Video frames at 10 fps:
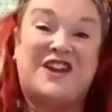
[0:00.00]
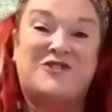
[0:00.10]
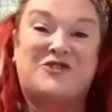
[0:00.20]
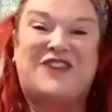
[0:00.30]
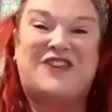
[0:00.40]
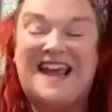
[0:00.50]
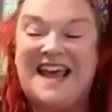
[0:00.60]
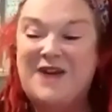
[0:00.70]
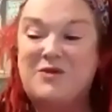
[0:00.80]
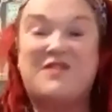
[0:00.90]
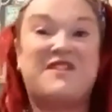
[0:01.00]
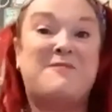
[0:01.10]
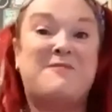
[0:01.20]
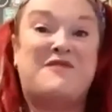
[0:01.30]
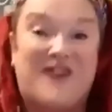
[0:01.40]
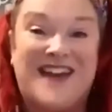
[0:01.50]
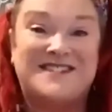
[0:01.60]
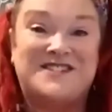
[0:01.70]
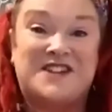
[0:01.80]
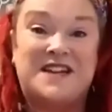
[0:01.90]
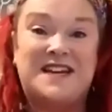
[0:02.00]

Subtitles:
you see, with some friends, and